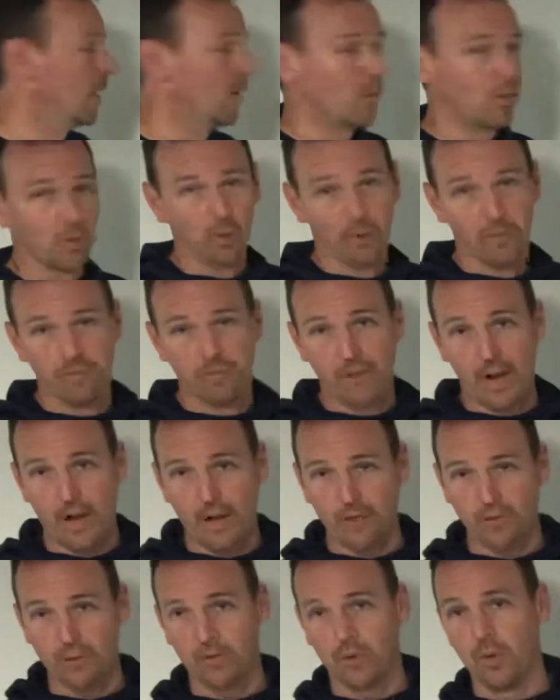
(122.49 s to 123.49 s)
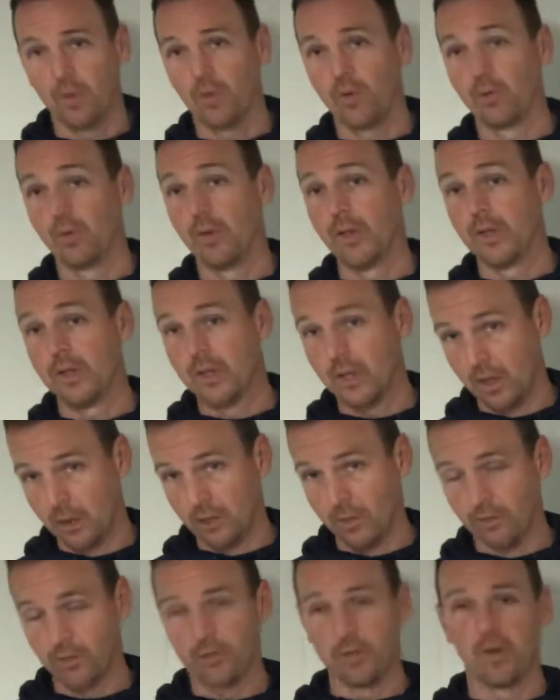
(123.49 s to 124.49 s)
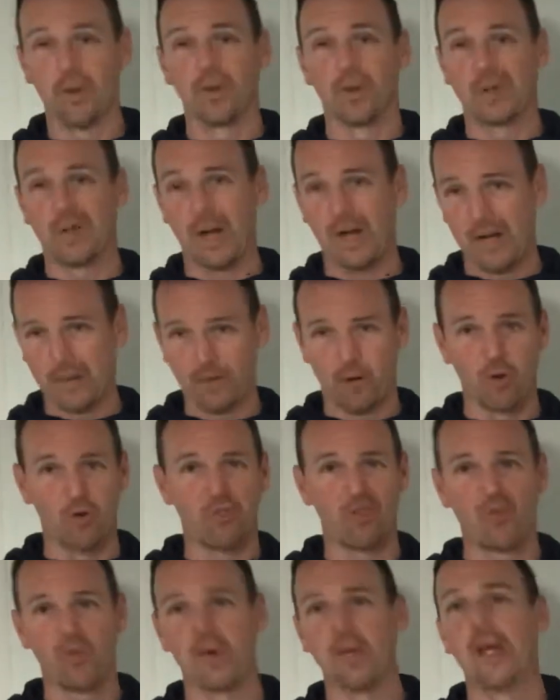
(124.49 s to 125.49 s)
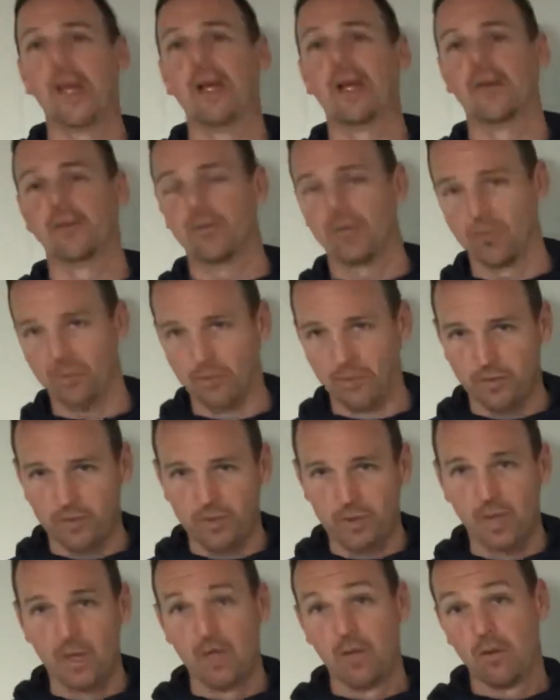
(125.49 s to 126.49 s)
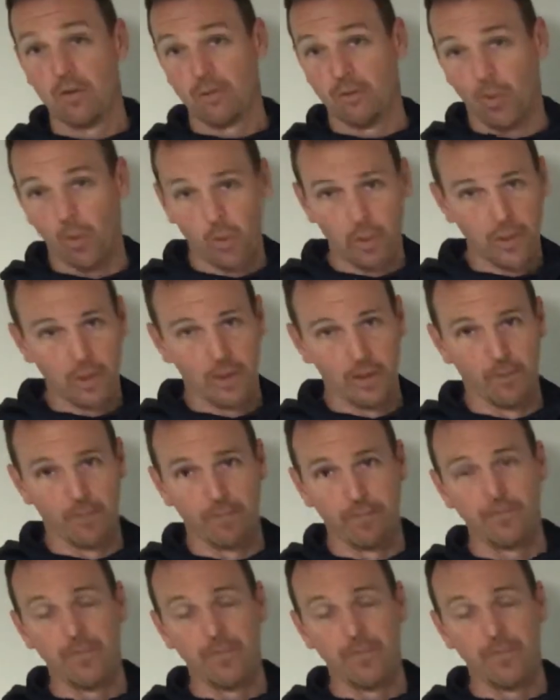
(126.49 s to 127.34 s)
we're to run fast screen, we're going to run tunnel screen are kind of our 3 answers for him.